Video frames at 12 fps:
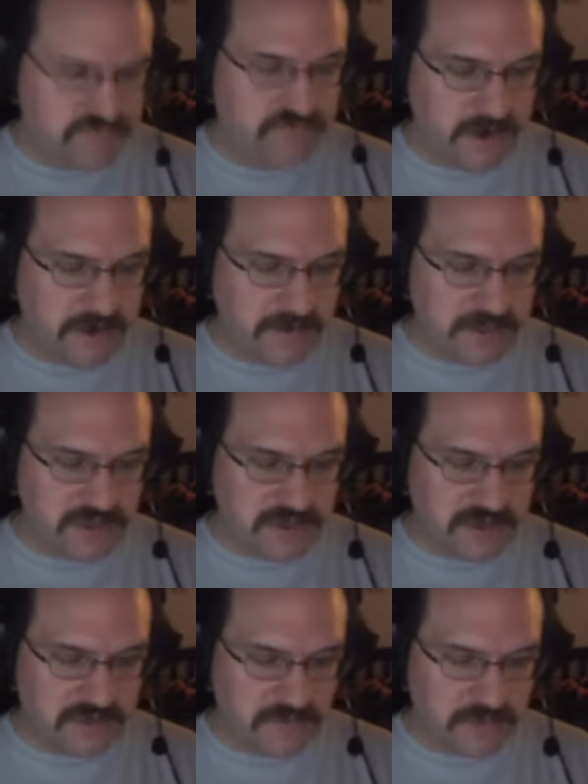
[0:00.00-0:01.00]
Very much
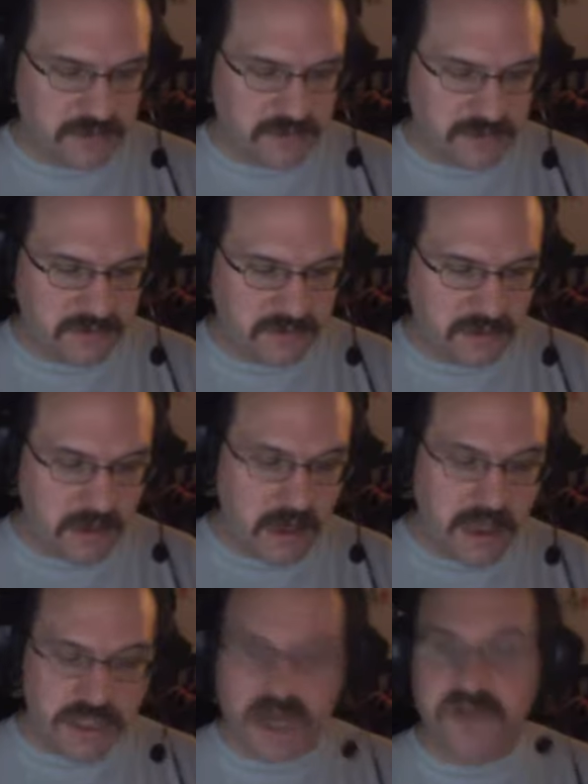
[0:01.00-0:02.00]
looking forward to it.
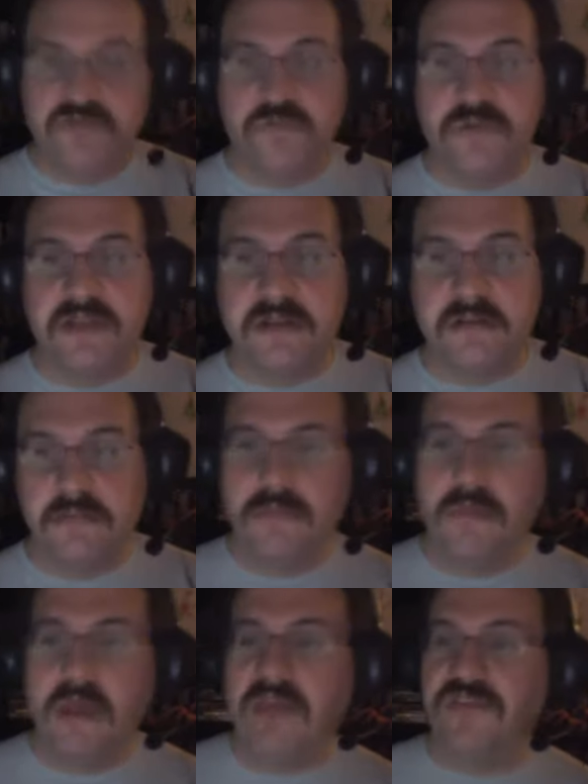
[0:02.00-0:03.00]
Joss Whedon
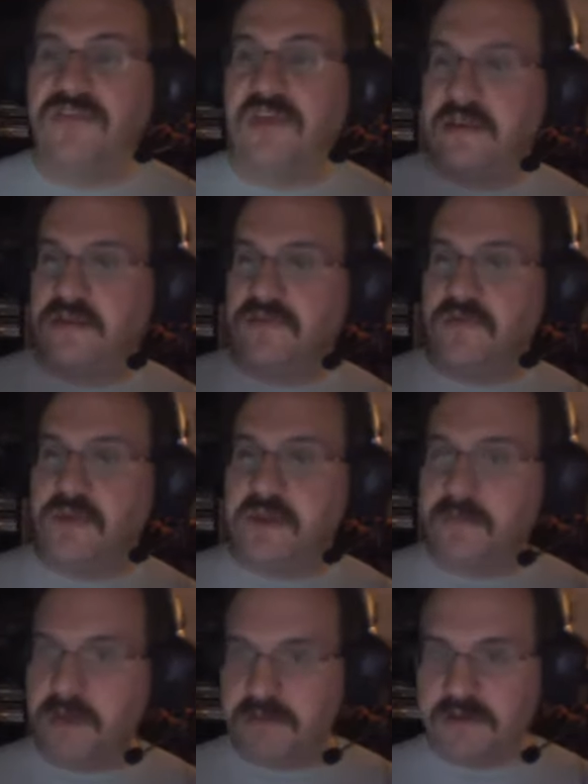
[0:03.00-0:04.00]
has thanked everybody
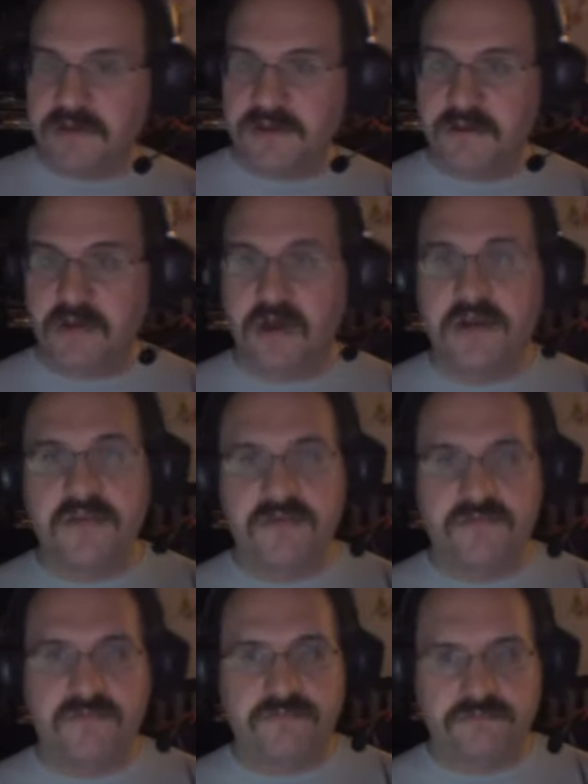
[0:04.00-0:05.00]
publicly on
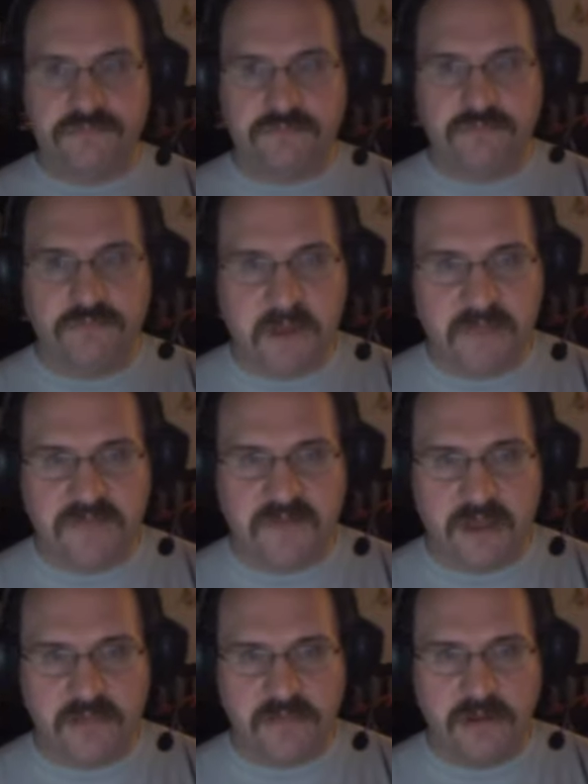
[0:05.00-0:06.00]
his website.